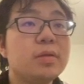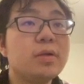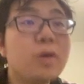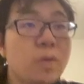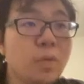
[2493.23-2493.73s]

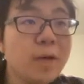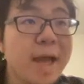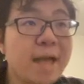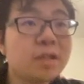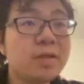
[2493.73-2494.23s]
Who
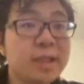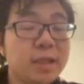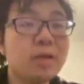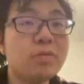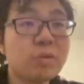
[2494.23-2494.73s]
actually
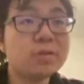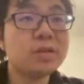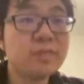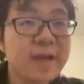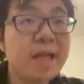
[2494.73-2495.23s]
here wrote
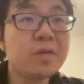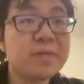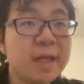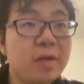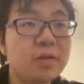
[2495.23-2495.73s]

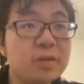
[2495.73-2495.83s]
value?